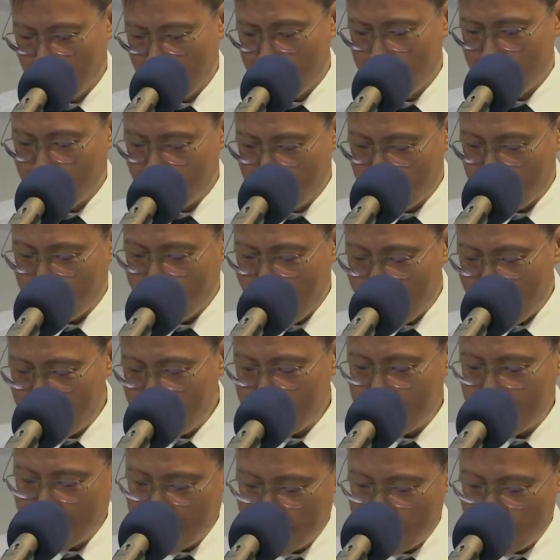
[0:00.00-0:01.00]
Verse 5
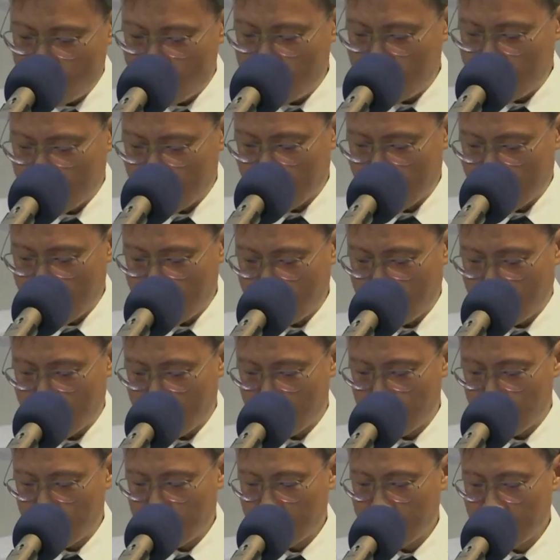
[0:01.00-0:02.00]
says Jesus loved
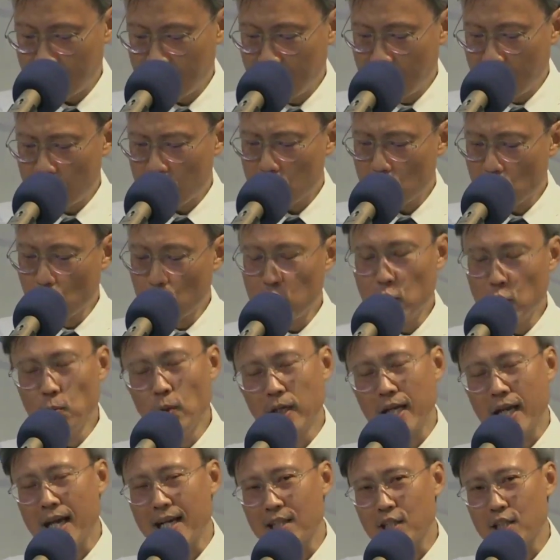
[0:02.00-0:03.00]
them, so you
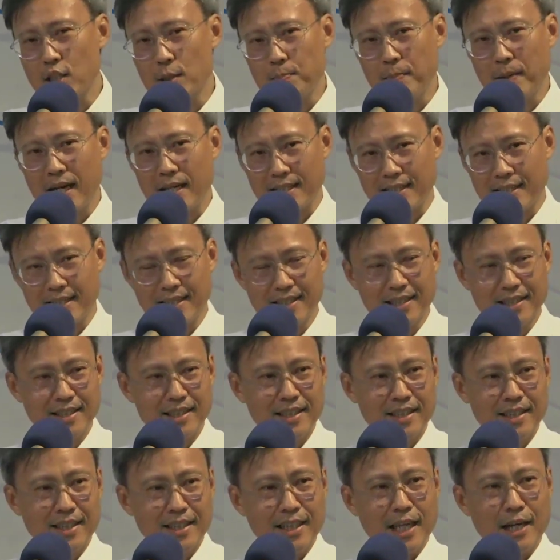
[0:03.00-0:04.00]
would expect
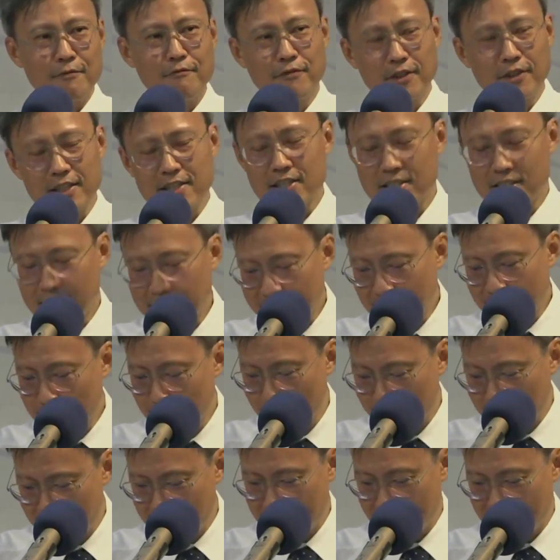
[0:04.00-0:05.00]
that verse 6
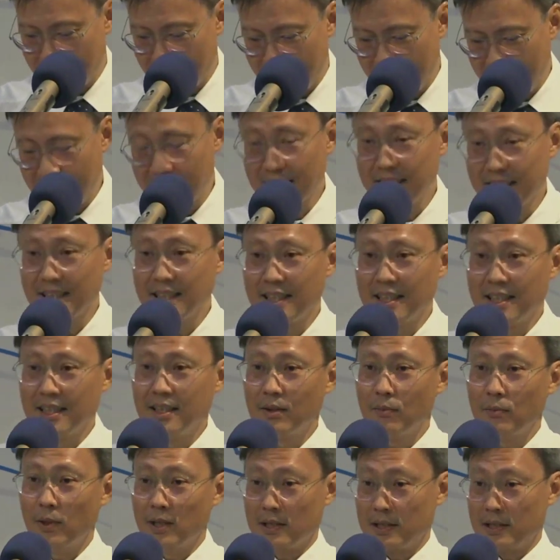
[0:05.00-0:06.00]
would say,
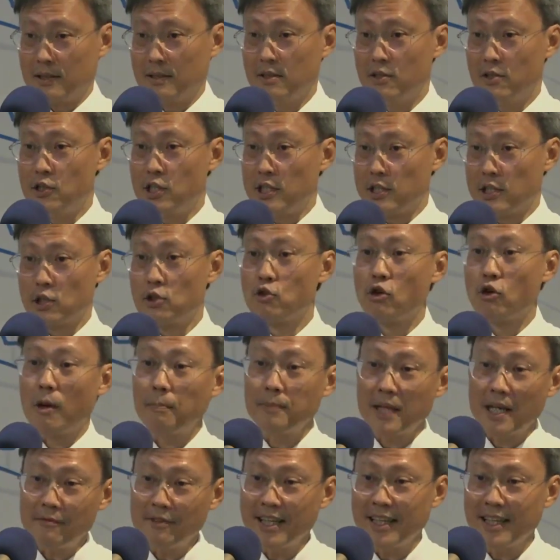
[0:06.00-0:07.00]
well, Jesus
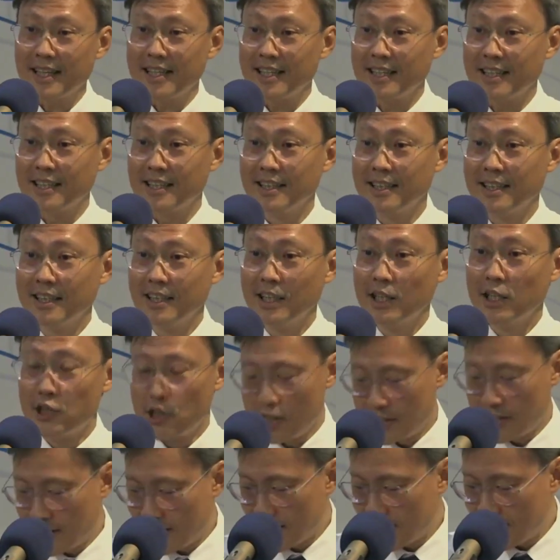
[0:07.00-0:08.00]
dropped everything.
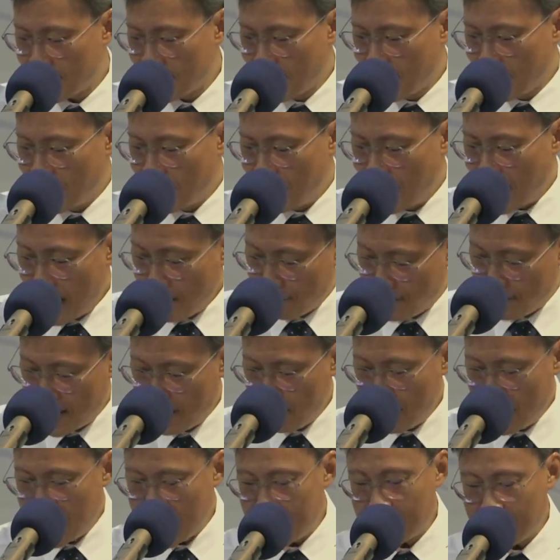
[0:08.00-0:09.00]
Jesus left
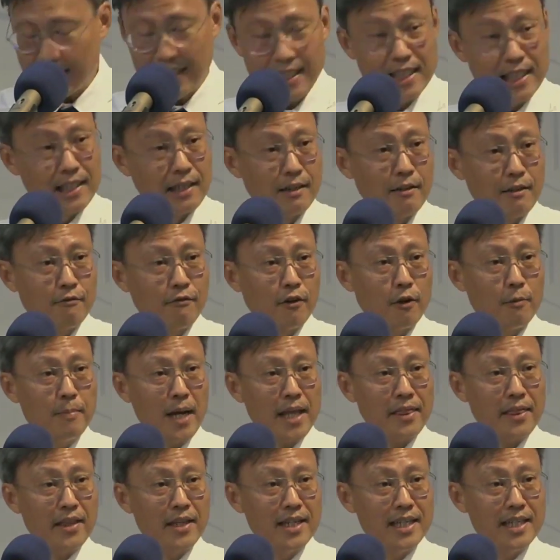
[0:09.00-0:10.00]
immediately for
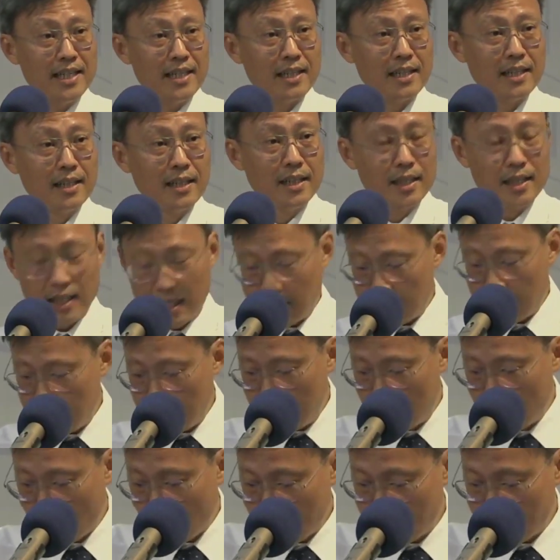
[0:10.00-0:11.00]
Bethany uh,
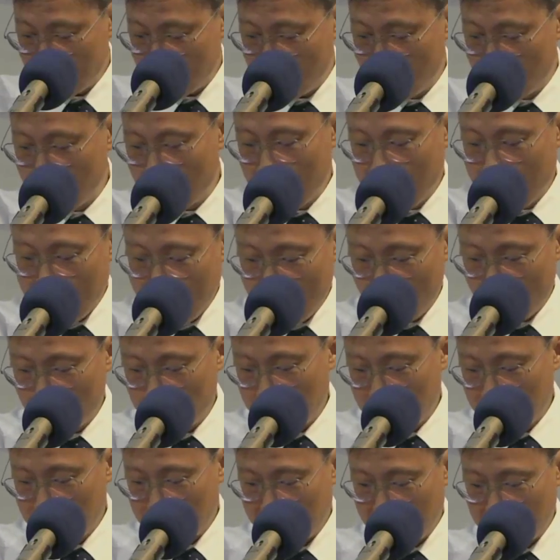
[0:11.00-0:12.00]
in order to help
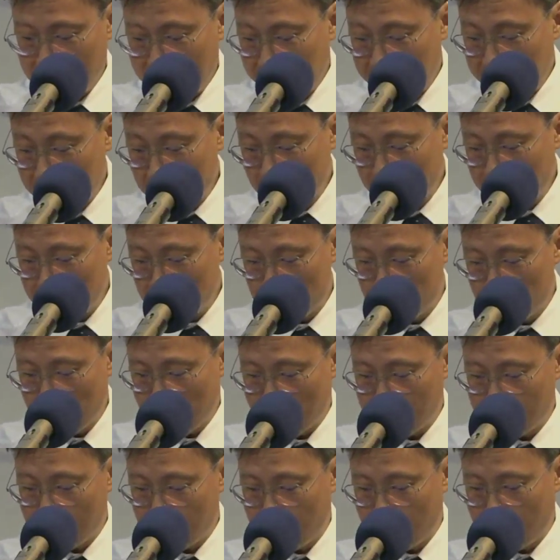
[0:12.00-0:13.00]
and heal his
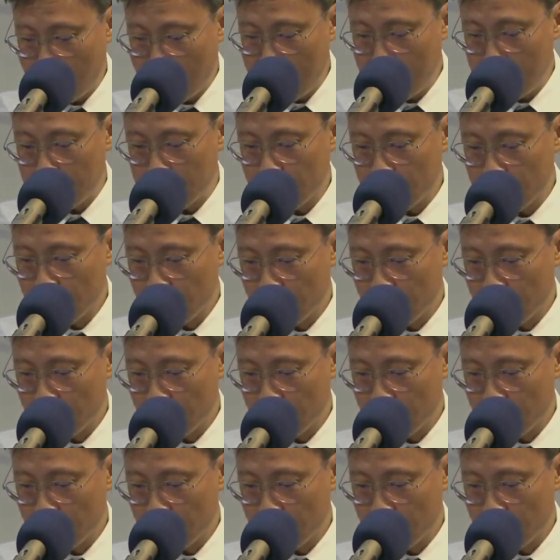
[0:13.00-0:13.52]
beloved friend.